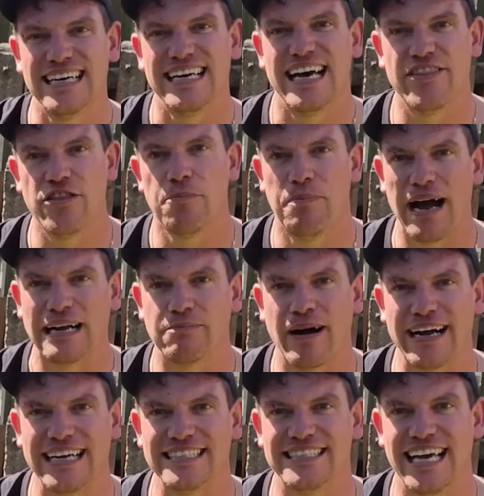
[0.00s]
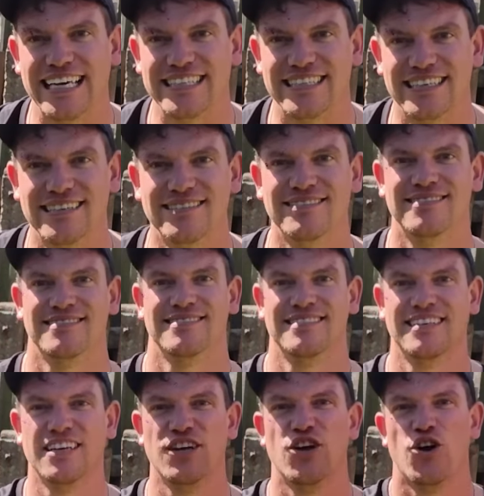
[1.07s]
and the backpacker tent.
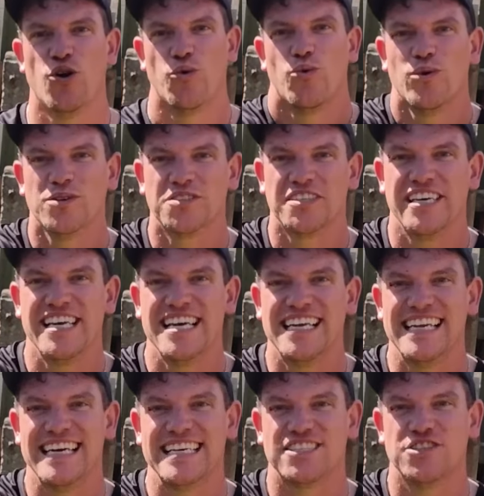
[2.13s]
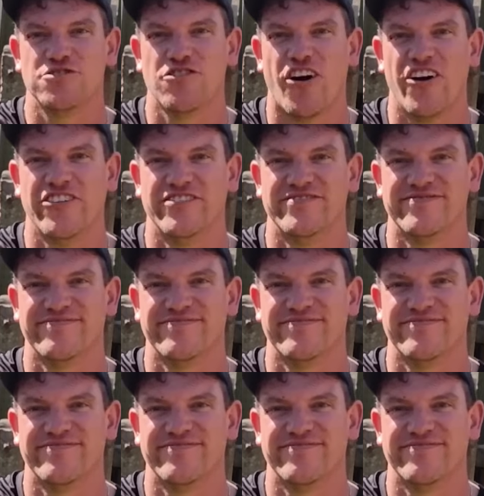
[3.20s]
We'll see you later on.